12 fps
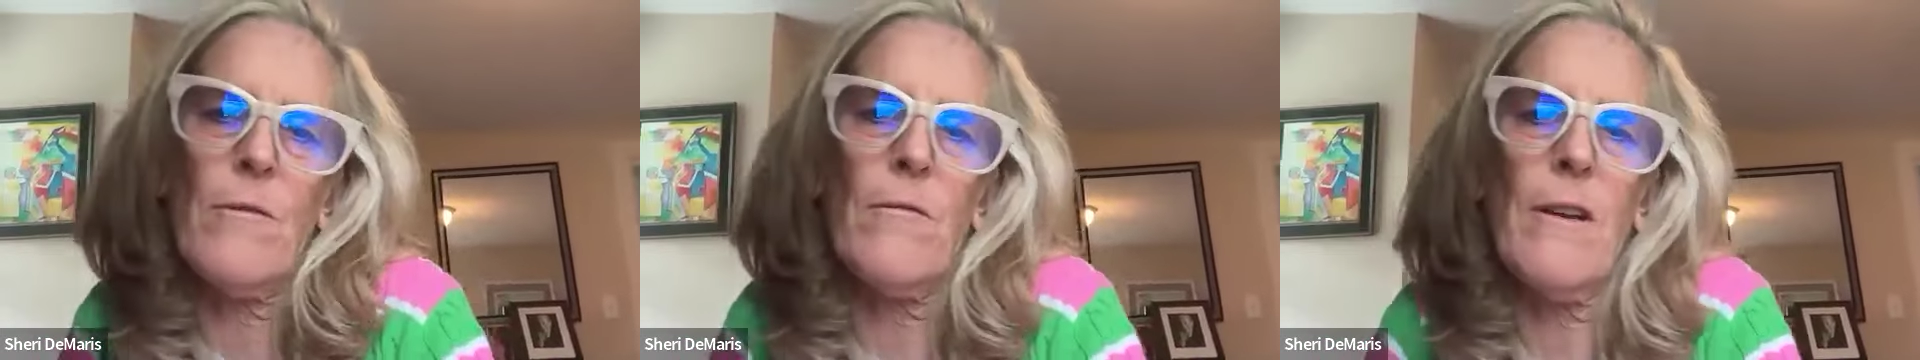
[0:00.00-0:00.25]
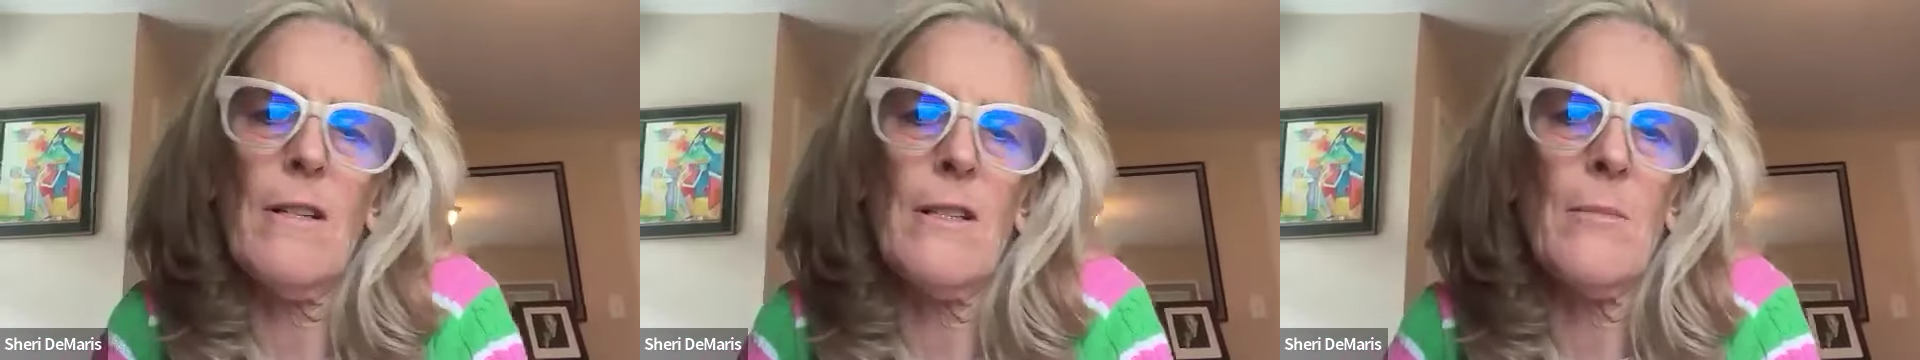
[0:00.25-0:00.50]
for
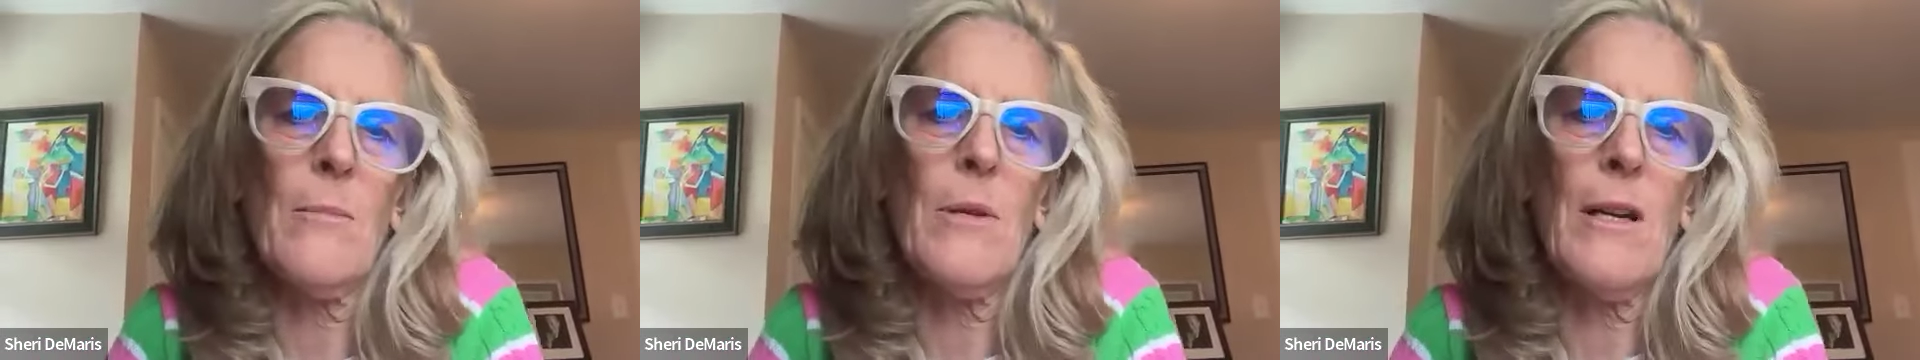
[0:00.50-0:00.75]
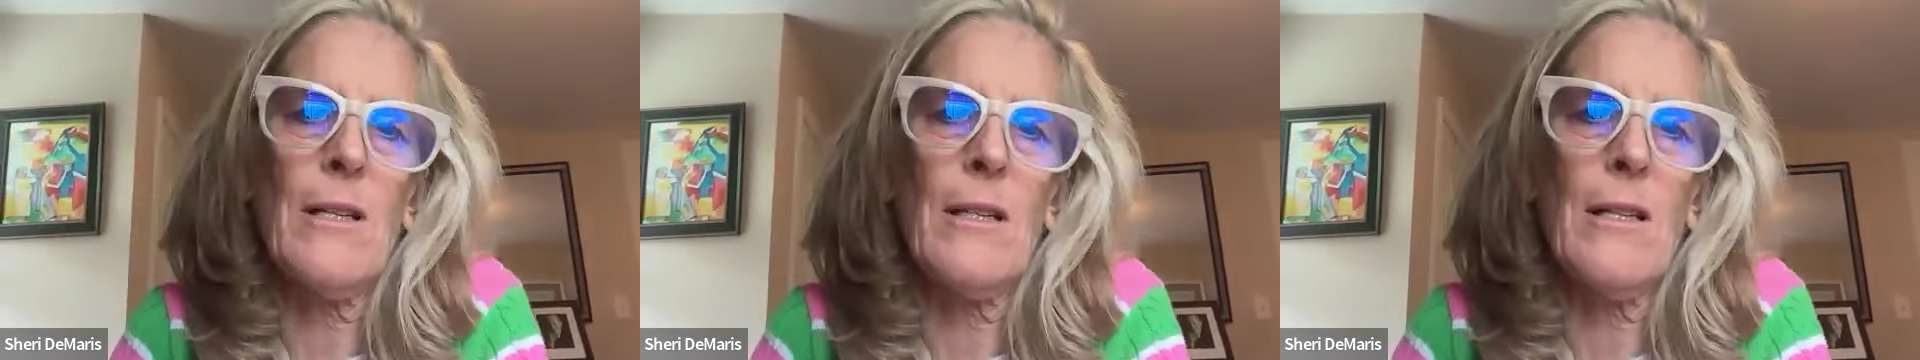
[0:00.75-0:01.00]

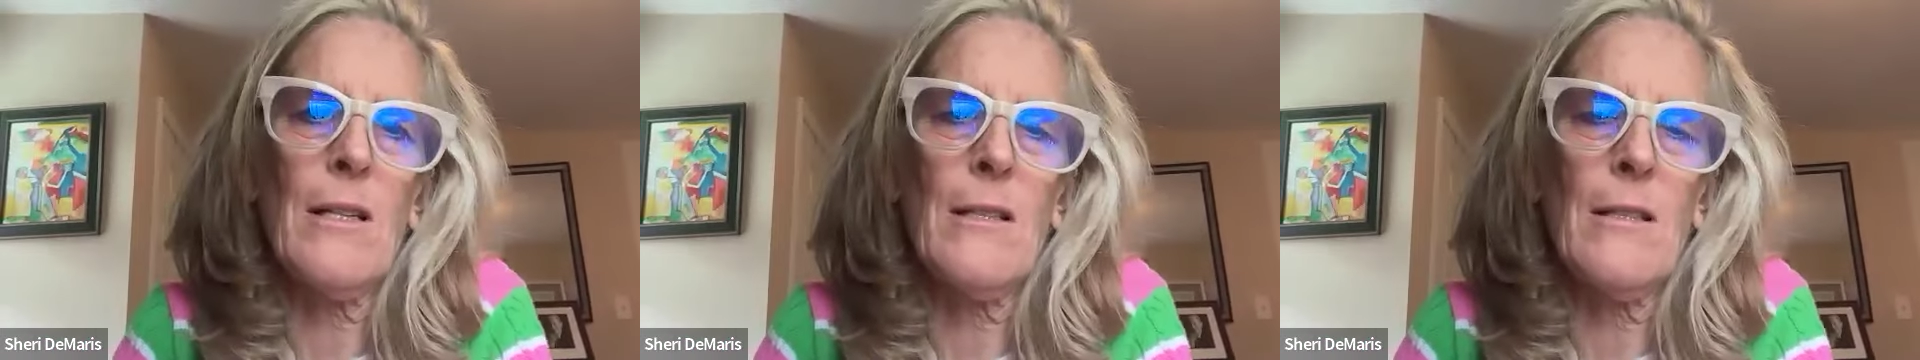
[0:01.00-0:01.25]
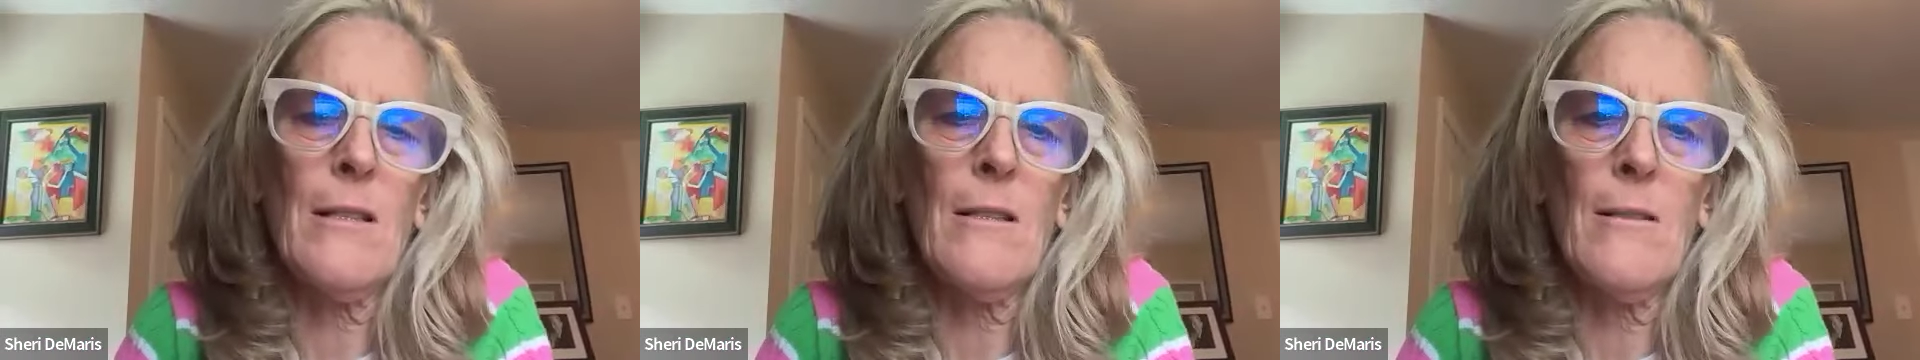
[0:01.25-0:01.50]
recipe
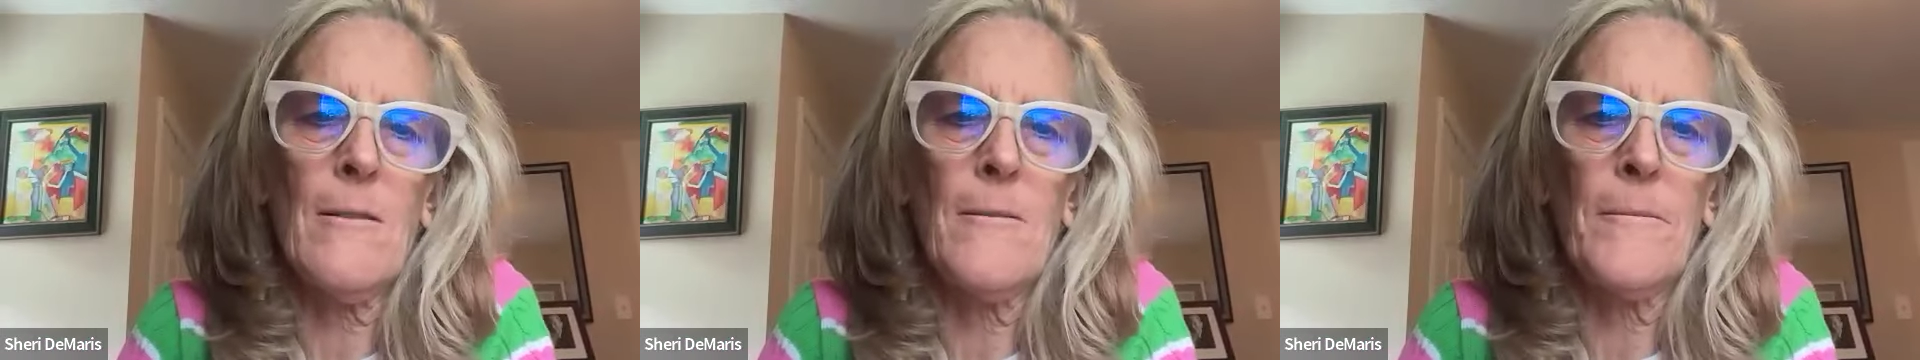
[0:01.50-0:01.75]
ideas.